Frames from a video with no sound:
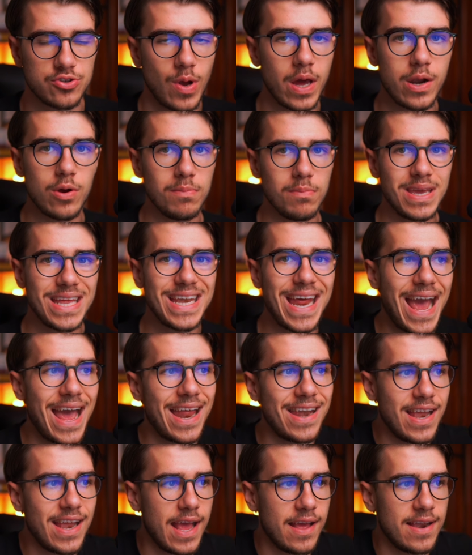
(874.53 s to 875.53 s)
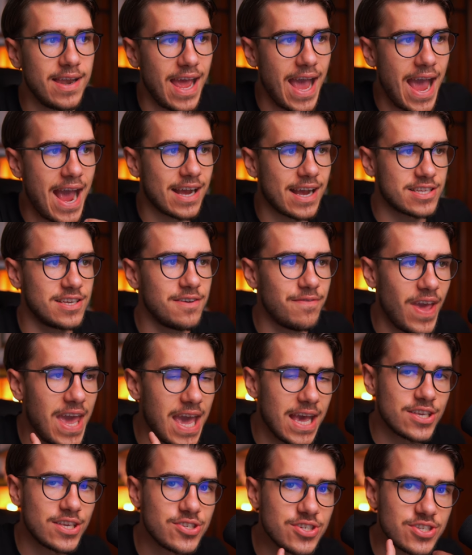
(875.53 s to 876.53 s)
So I don't mean an active
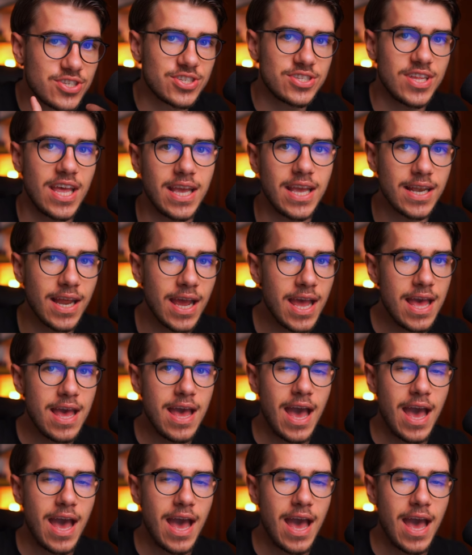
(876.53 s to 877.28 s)
anxious state.